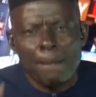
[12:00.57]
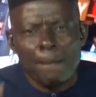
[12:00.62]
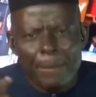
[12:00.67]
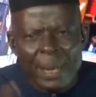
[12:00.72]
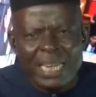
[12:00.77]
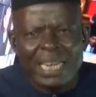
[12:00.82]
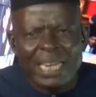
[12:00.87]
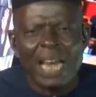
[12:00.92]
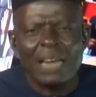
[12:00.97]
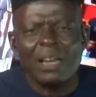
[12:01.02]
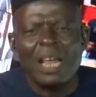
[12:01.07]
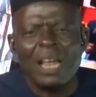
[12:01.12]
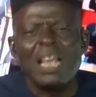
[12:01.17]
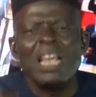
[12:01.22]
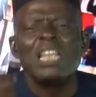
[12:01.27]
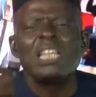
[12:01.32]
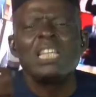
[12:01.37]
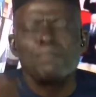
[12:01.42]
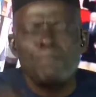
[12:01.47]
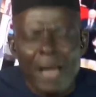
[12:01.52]
But that
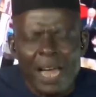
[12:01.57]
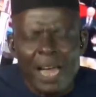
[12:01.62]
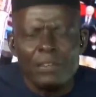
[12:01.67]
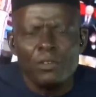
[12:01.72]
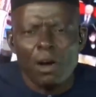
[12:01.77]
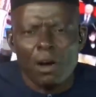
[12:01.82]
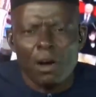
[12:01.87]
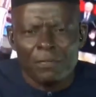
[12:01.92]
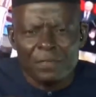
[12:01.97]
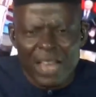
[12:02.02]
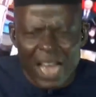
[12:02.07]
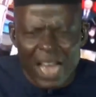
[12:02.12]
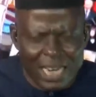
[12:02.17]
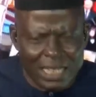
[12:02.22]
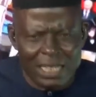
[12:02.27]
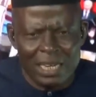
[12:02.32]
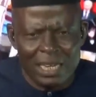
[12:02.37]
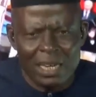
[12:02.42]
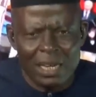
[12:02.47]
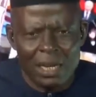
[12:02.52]
in spite of
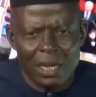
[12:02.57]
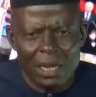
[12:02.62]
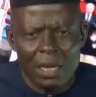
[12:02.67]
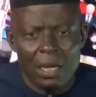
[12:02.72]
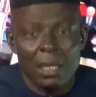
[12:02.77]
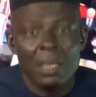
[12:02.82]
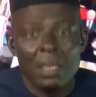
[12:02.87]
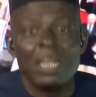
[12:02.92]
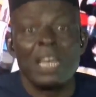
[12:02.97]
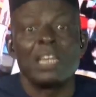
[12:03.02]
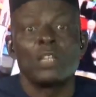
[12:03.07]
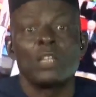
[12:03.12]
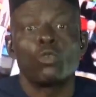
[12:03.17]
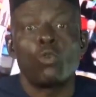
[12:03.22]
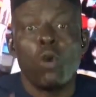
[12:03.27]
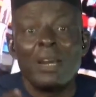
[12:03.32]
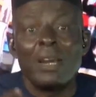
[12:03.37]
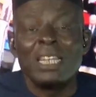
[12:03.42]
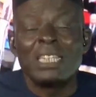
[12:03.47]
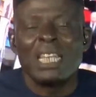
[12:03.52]
that, there is
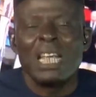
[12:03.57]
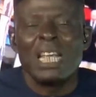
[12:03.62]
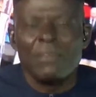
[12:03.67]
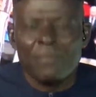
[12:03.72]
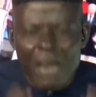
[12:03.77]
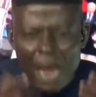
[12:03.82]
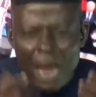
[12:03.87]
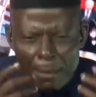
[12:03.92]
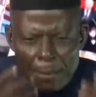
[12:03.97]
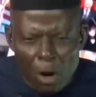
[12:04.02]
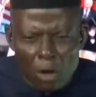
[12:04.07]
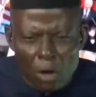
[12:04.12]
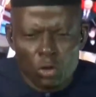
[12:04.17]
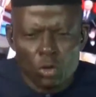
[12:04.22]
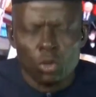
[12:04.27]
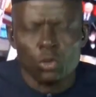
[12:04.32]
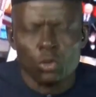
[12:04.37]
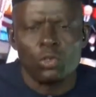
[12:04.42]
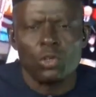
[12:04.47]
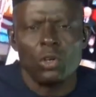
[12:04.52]
quality even among
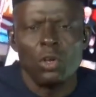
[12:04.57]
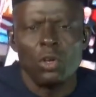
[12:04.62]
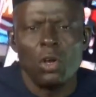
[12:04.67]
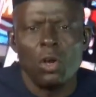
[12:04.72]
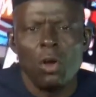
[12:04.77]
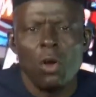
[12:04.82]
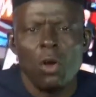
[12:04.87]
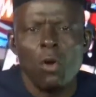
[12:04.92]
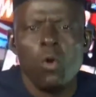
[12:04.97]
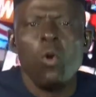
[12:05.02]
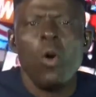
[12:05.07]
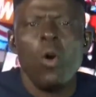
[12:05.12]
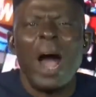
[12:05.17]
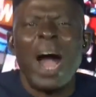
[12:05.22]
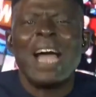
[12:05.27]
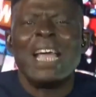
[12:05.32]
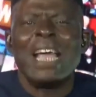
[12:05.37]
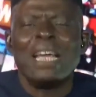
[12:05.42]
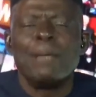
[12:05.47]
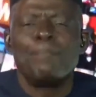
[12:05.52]
those who
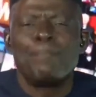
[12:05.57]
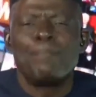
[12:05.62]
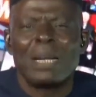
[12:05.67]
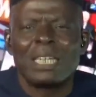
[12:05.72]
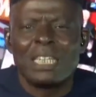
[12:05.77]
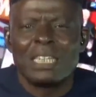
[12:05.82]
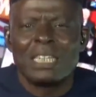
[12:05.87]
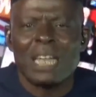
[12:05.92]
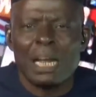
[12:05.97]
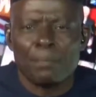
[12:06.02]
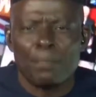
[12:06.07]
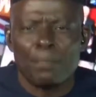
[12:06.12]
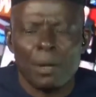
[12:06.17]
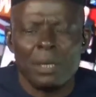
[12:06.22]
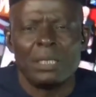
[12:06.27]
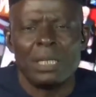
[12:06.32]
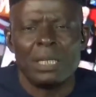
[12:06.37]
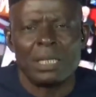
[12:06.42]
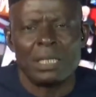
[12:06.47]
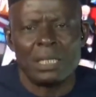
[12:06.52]
are in partisan
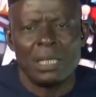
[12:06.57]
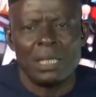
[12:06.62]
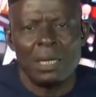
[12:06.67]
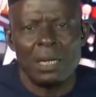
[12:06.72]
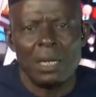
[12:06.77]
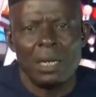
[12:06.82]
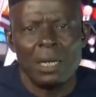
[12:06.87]
politics.